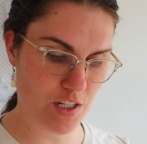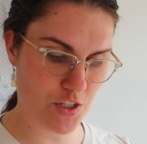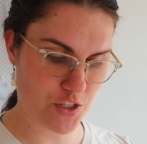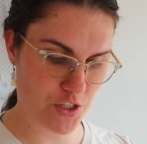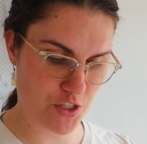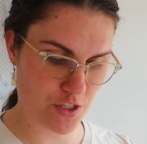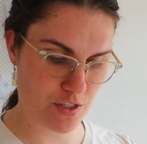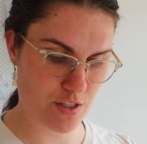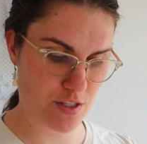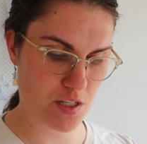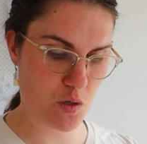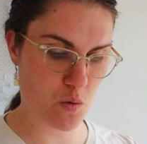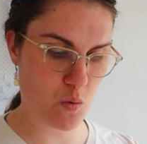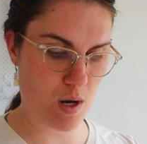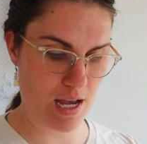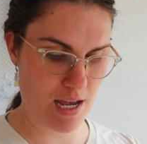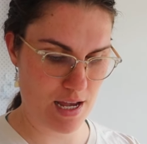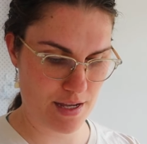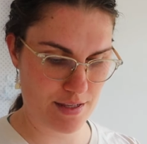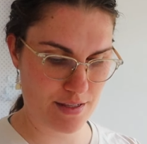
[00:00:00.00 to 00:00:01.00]
inch
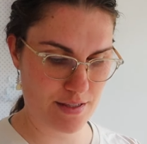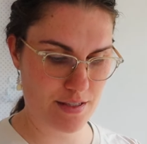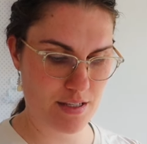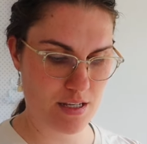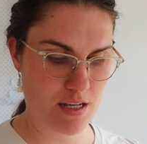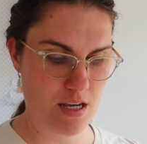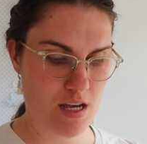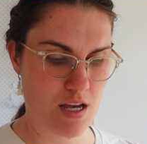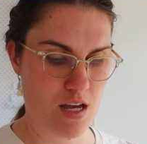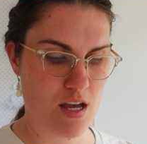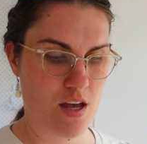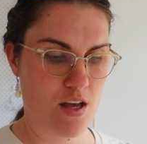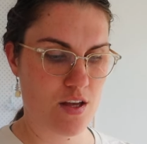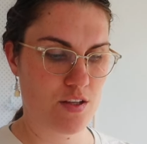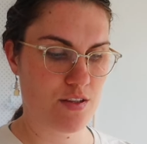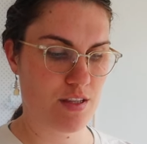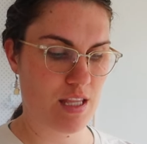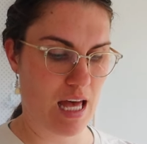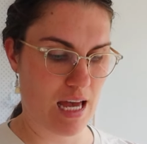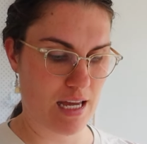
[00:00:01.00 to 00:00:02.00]
squares
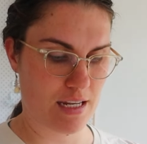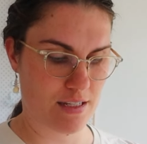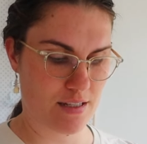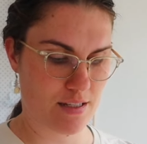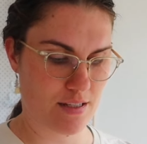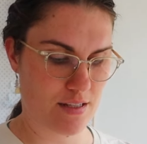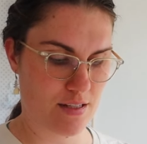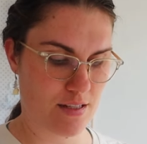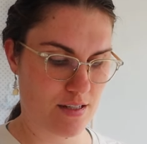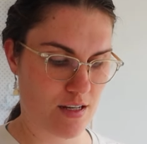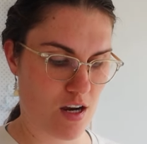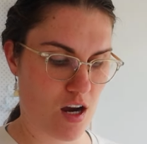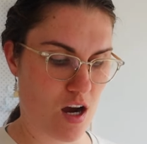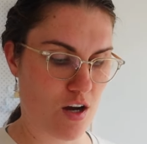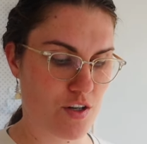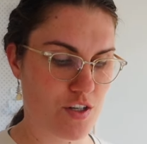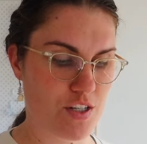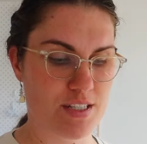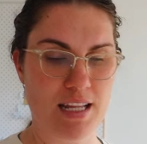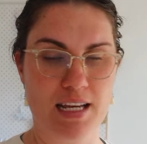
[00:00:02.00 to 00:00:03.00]
that
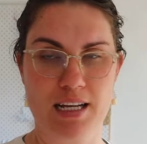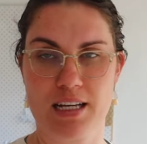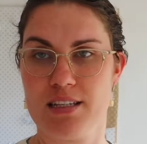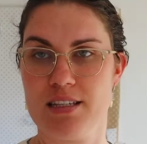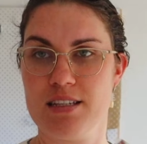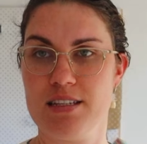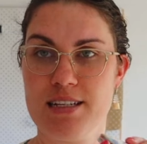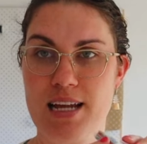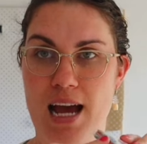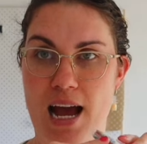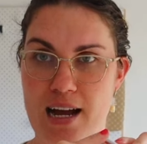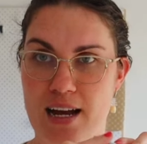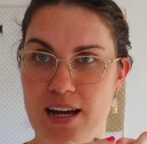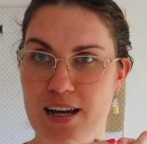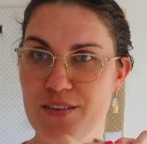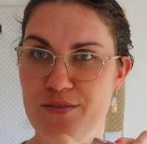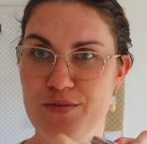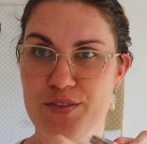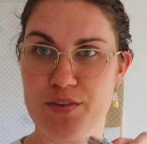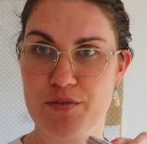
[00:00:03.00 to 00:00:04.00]
are just like a stack
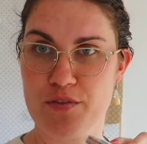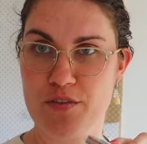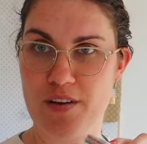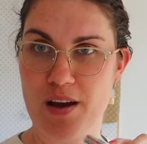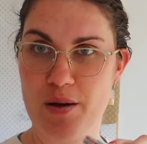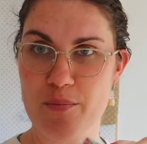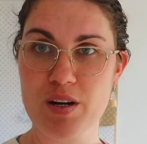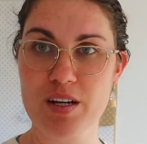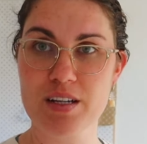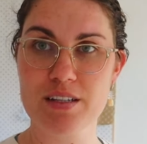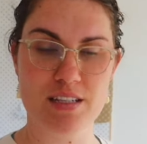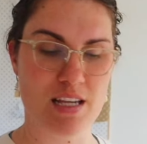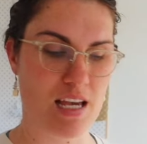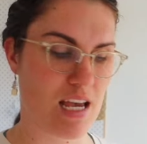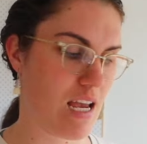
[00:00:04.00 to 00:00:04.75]
of different fabrics.